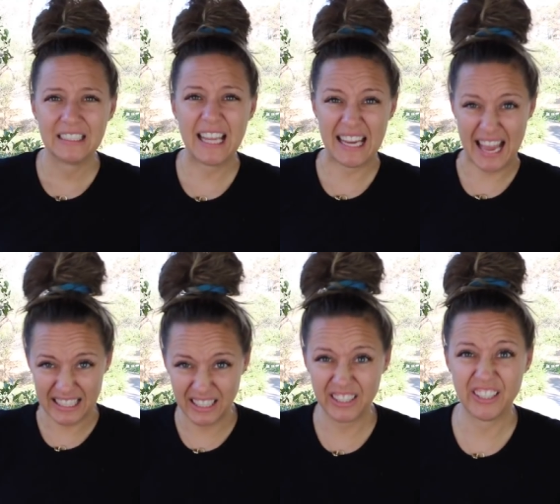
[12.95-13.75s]
Like,
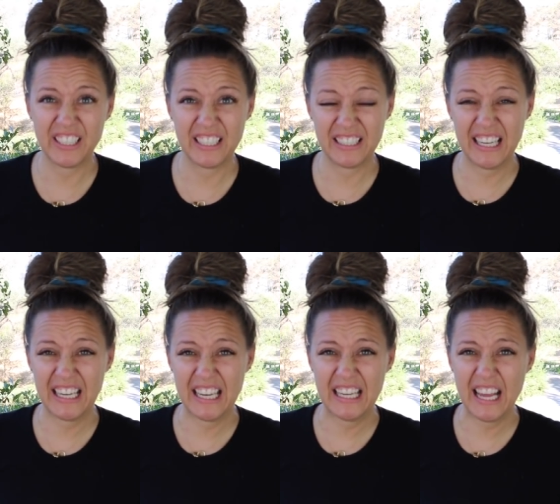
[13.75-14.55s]
as it started to
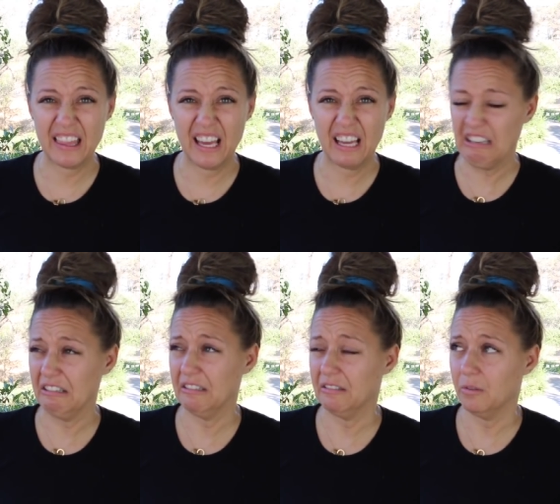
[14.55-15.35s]
sink in, I thought,
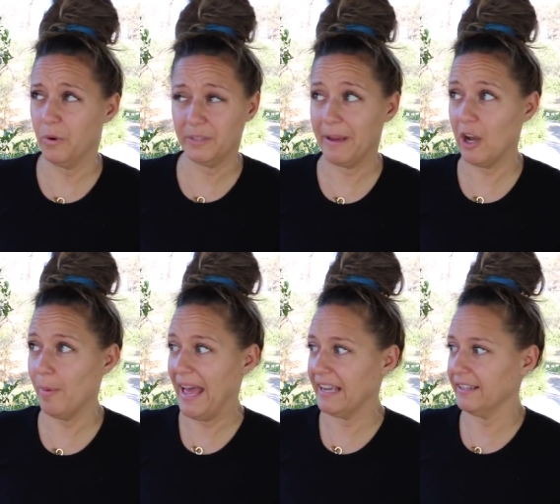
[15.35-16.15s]
where's my go
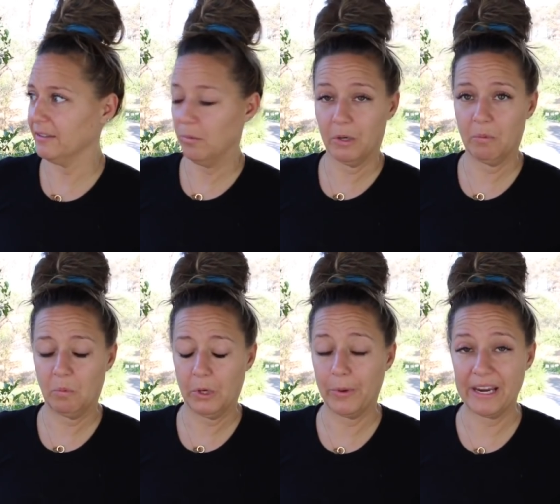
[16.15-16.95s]
bag? What,
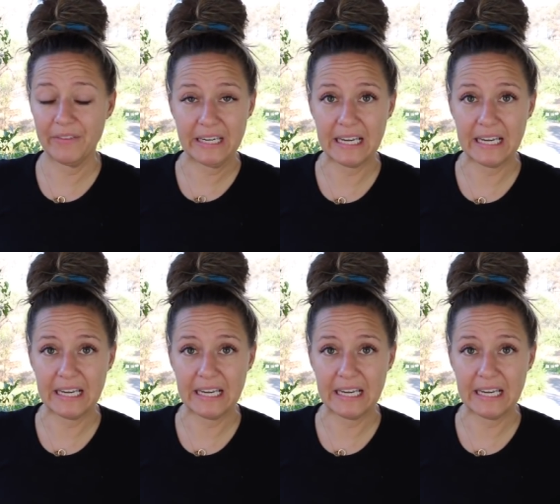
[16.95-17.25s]
what do I even